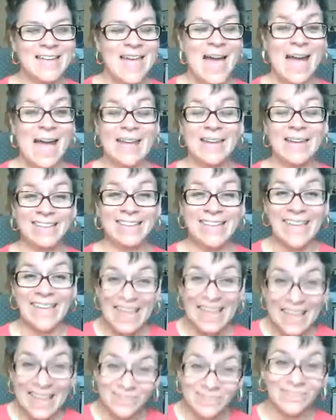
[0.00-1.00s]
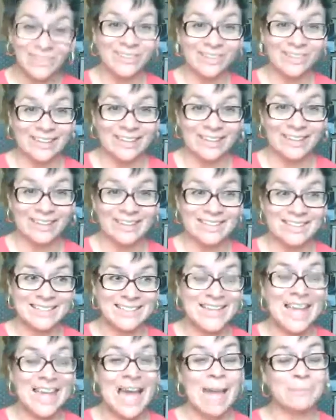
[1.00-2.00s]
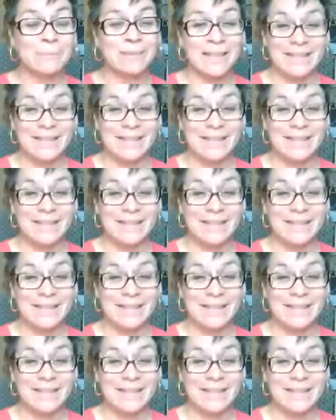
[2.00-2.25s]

I have a candle lit. I play